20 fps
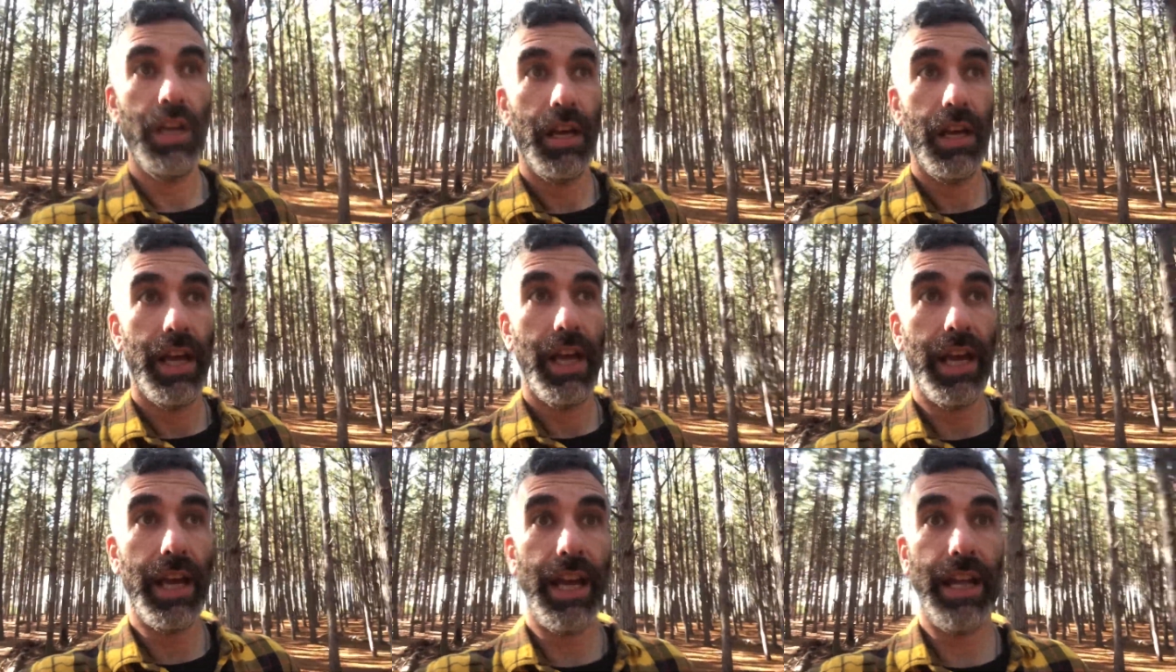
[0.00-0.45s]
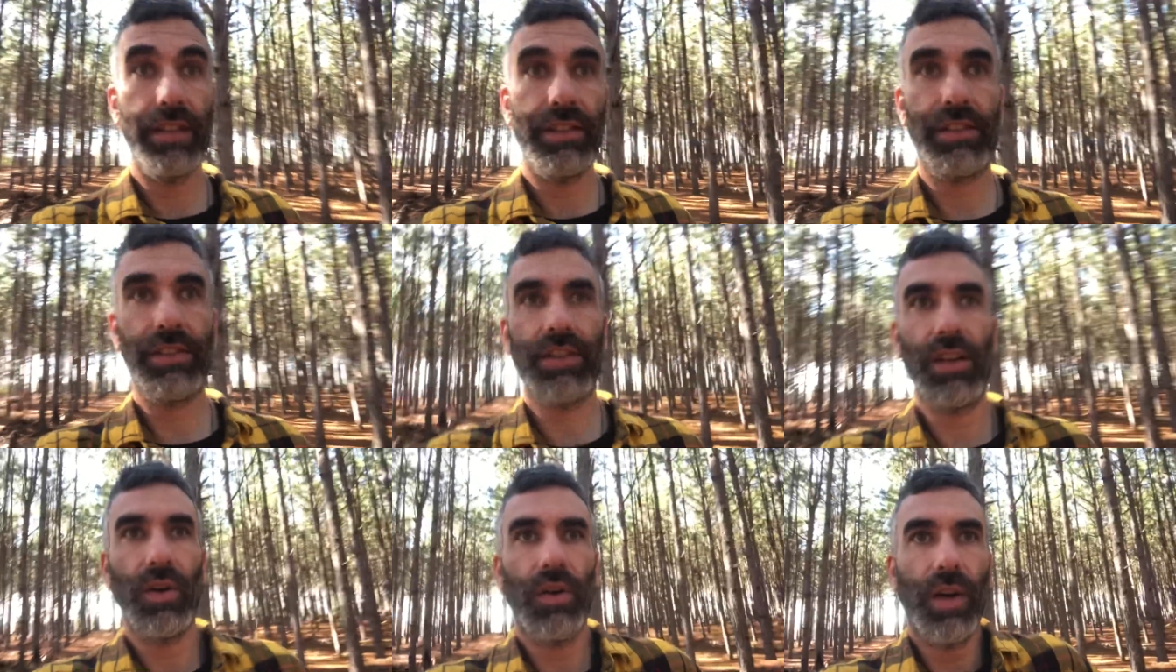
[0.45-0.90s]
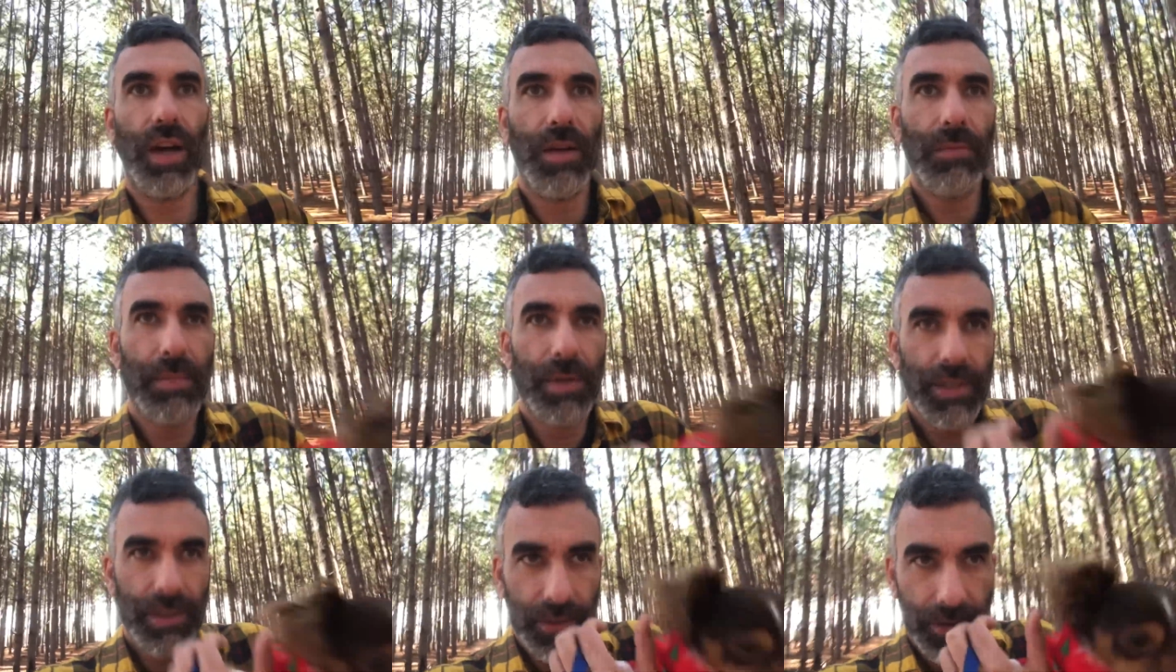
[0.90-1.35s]
And so I've
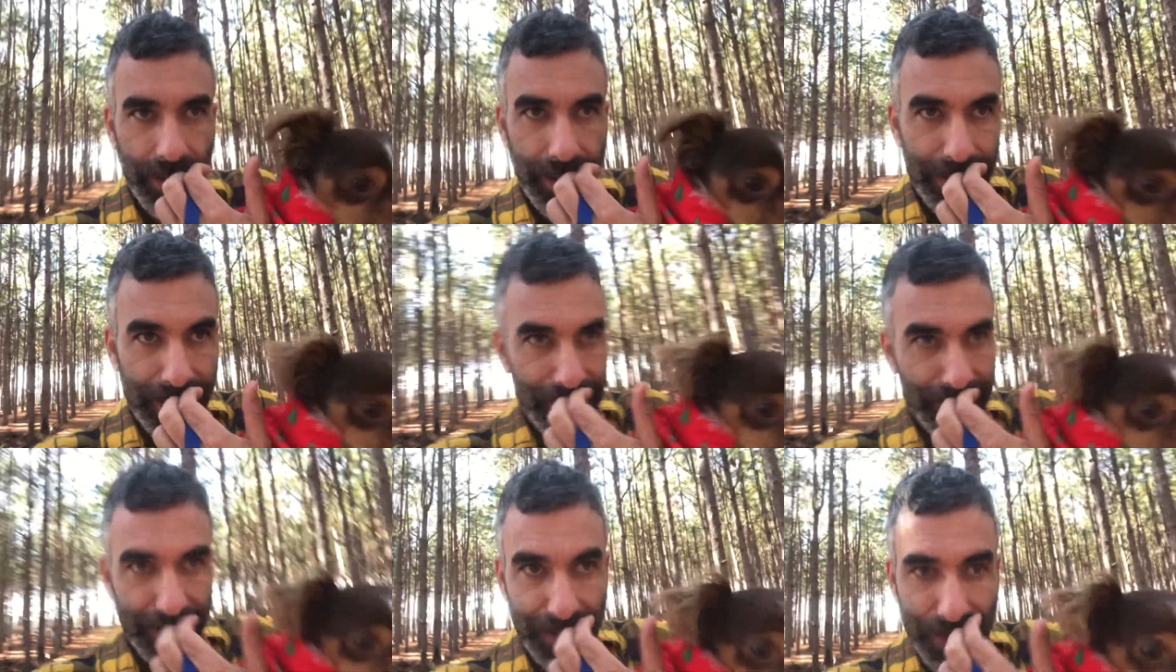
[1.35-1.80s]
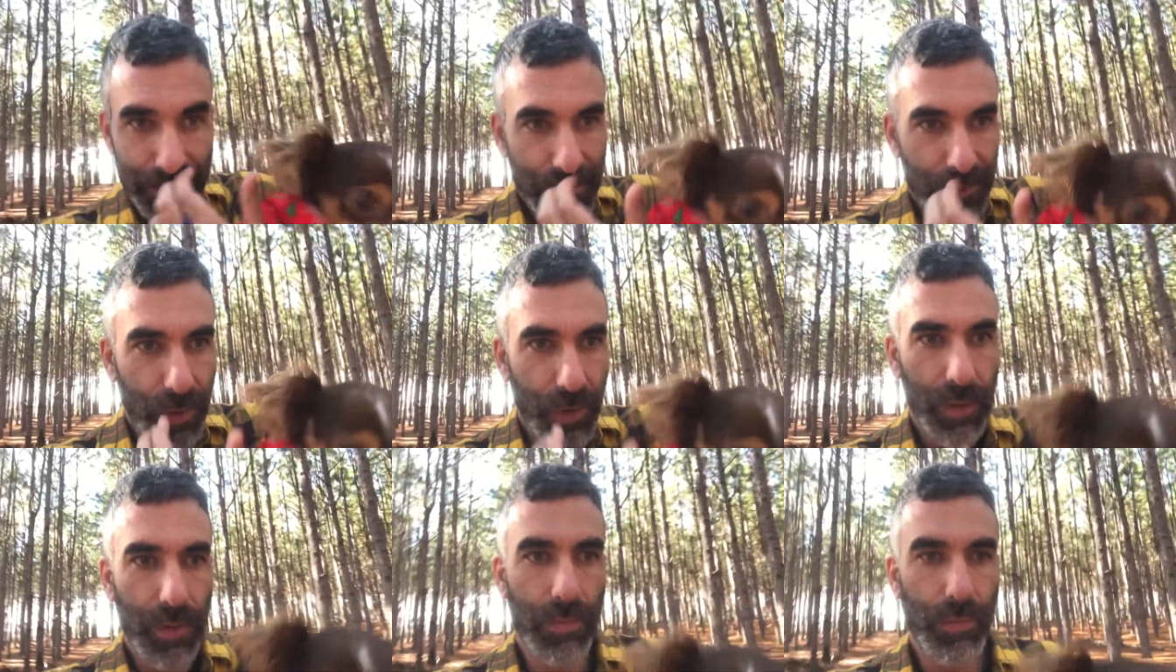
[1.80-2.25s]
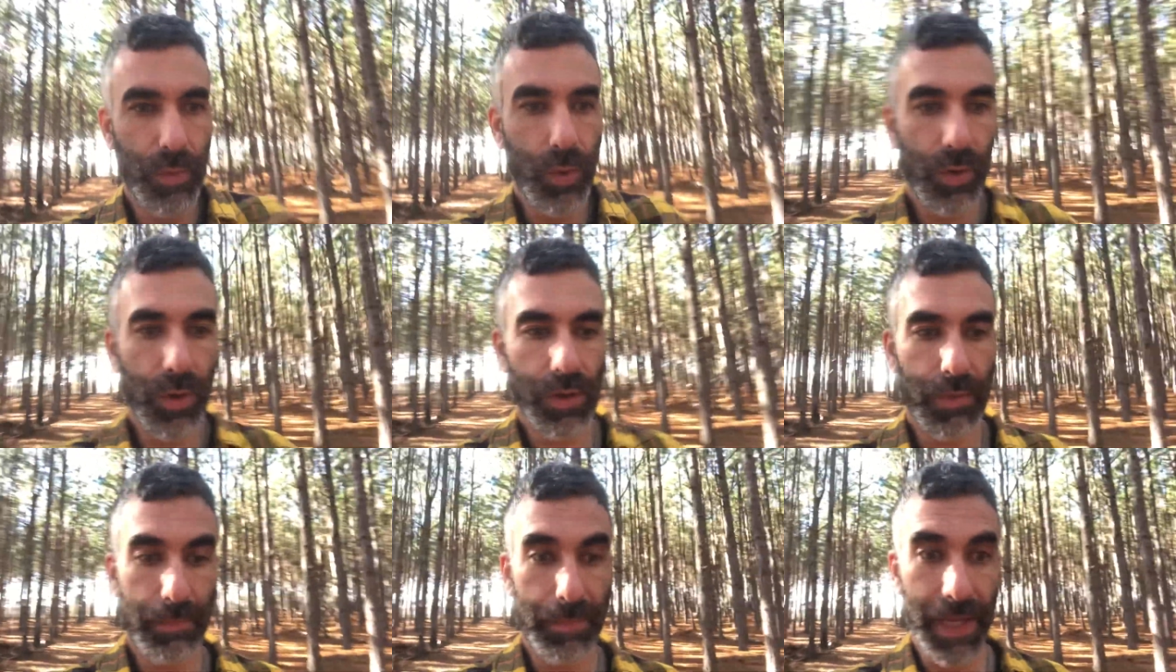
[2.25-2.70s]
been trying to learn more and
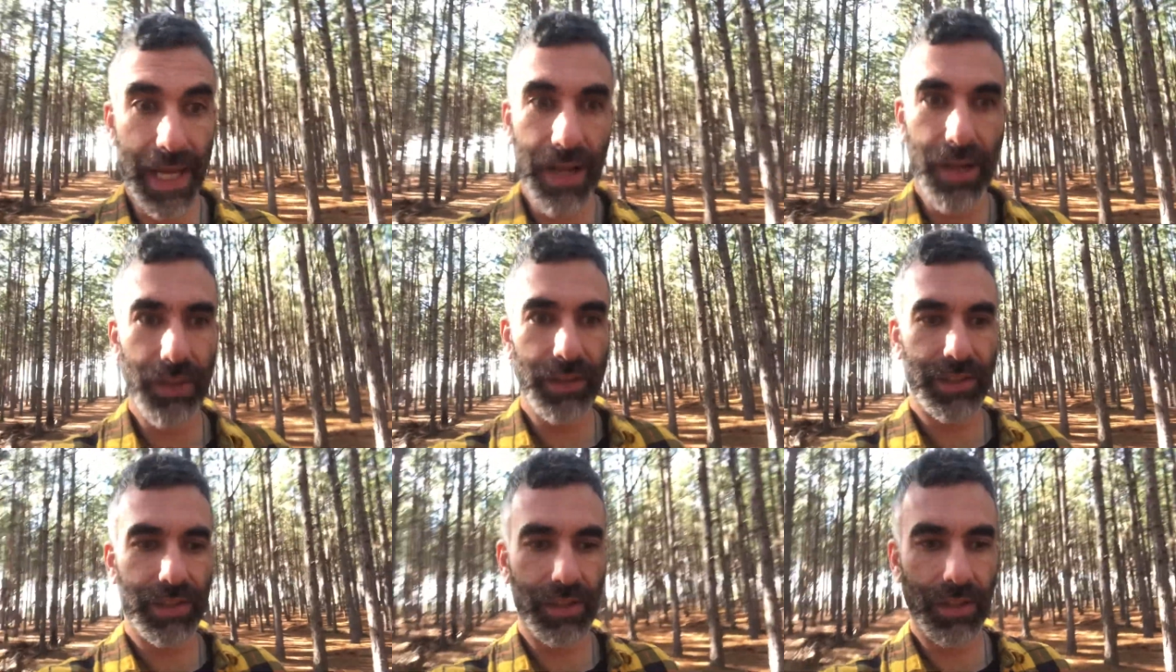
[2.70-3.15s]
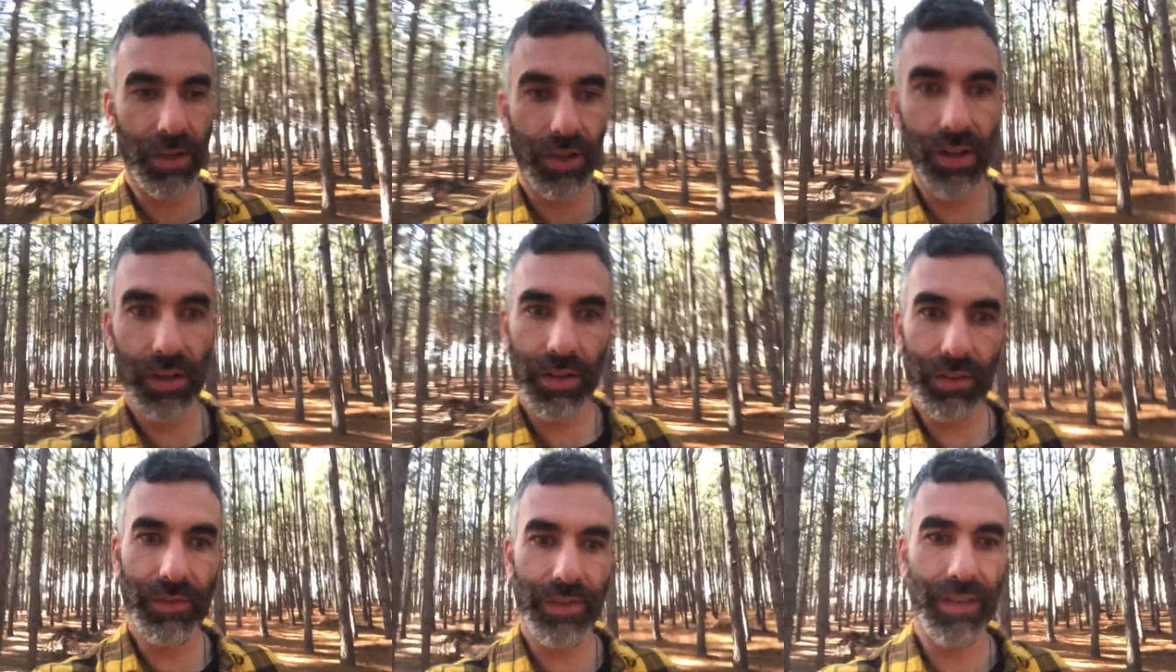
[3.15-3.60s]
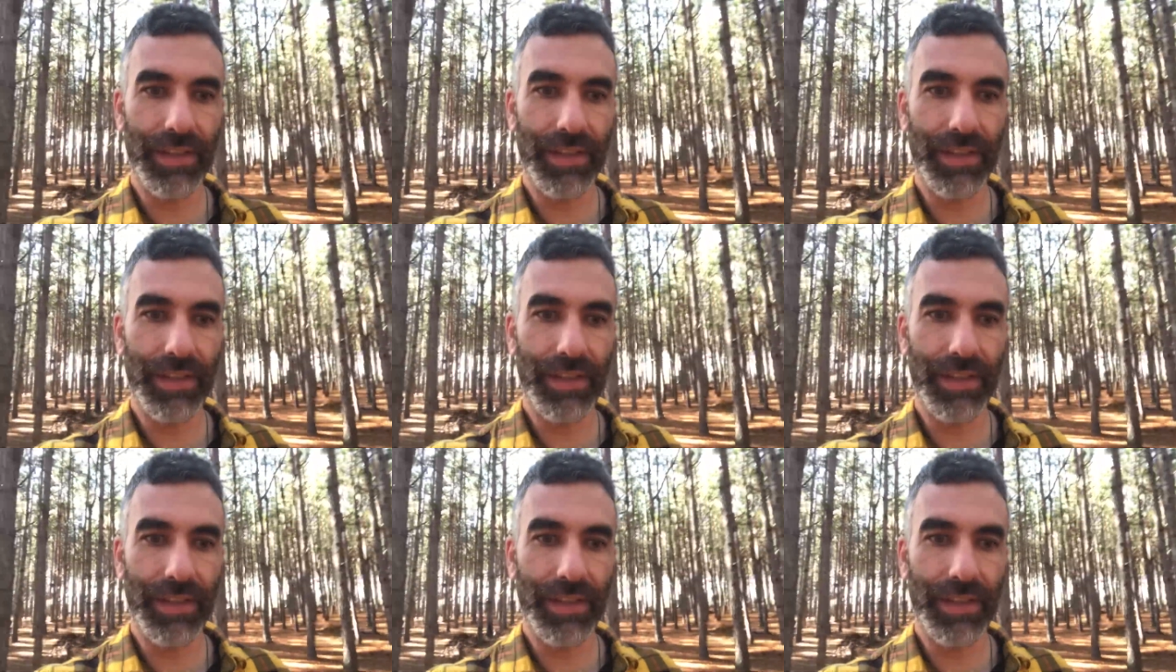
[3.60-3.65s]
more about all of the